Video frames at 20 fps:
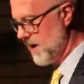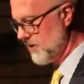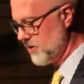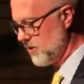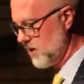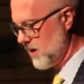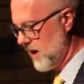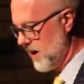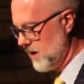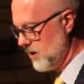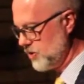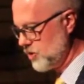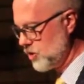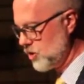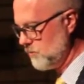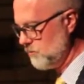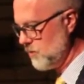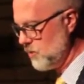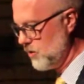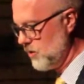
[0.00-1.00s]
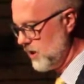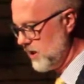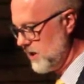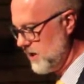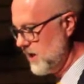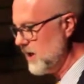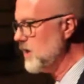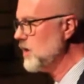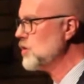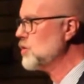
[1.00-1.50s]
Bethel College community
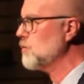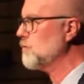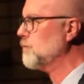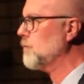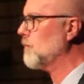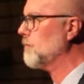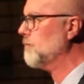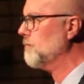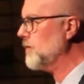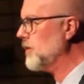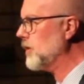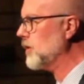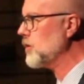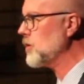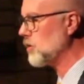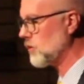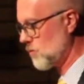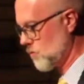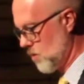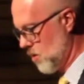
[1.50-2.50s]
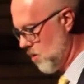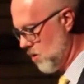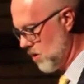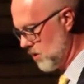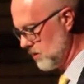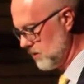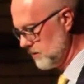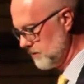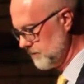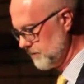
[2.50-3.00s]
to fulfill your
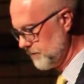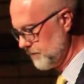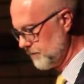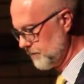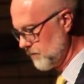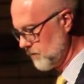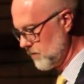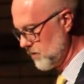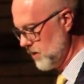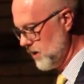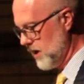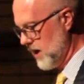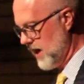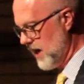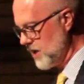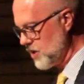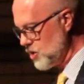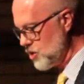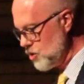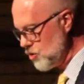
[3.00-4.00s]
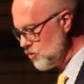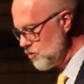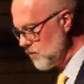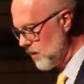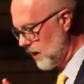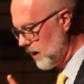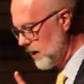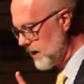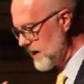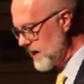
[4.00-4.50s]
role. And you
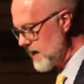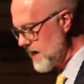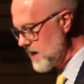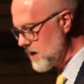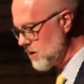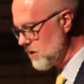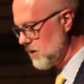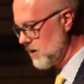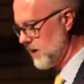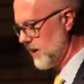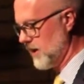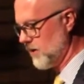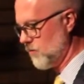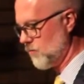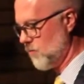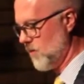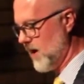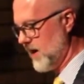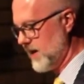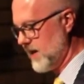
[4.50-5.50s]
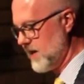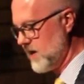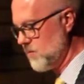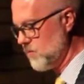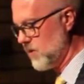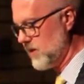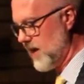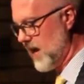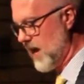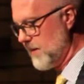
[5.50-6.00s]
are eager and
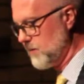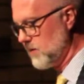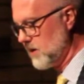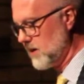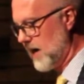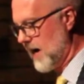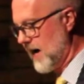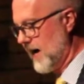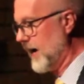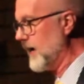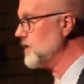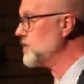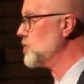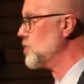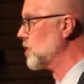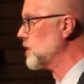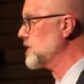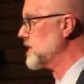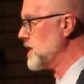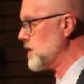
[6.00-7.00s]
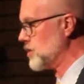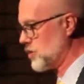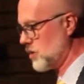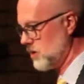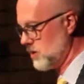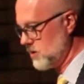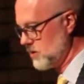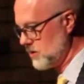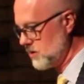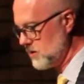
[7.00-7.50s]
ready with able guides, your
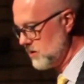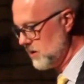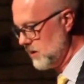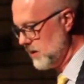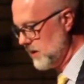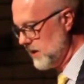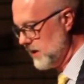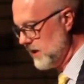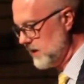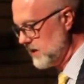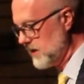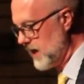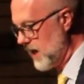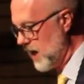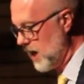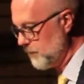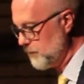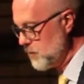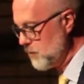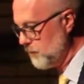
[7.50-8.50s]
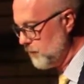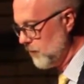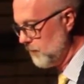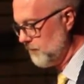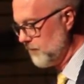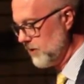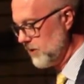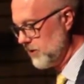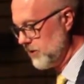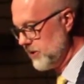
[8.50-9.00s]
teachers, to help you
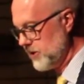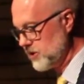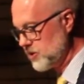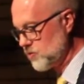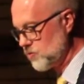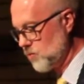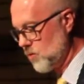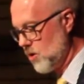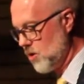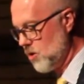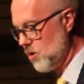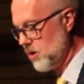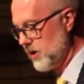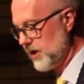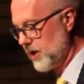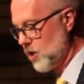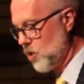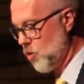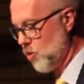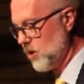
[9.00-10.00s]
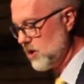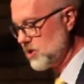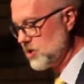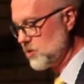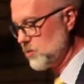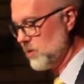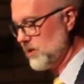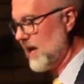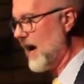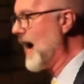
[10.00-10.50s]
fulfill this role in
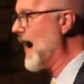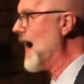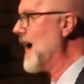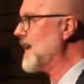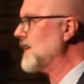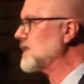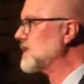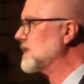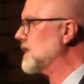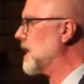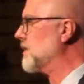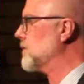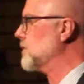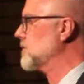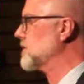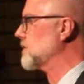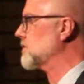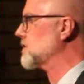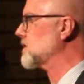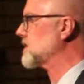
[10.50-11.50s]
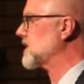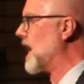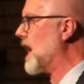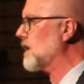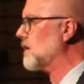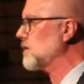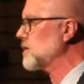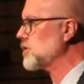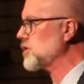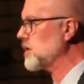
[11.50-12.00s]
accordance with the highest levels of
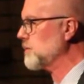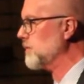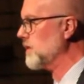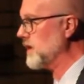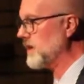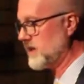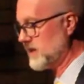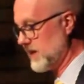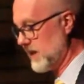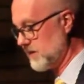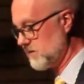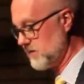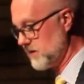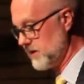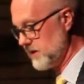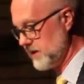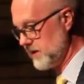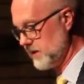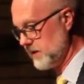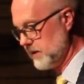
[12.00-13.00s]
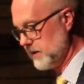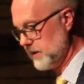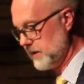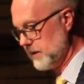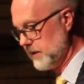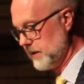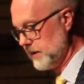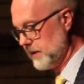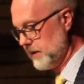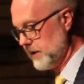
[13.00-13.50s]
scholarship and integrity.
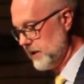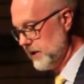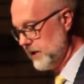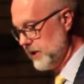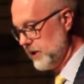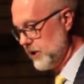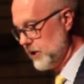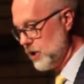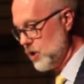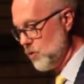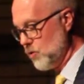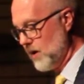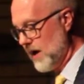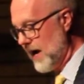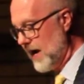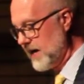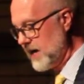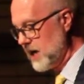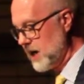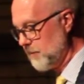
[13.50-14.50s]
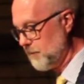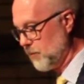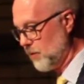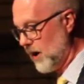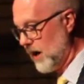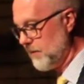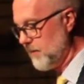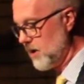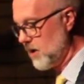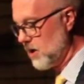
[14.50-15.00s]
You are not here
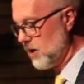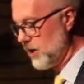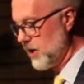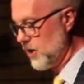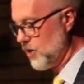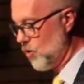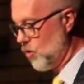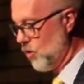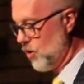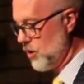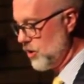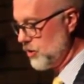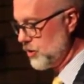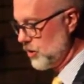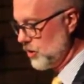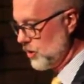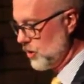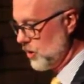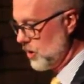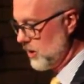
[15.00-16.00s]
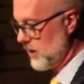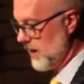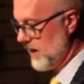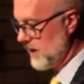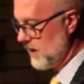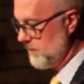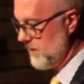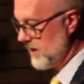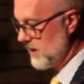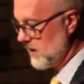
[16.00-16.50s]
primarily in order to learn
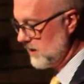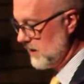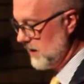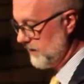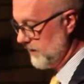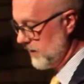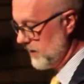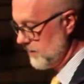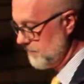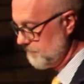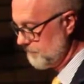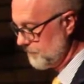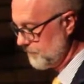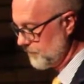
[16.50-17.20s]
how to make a living.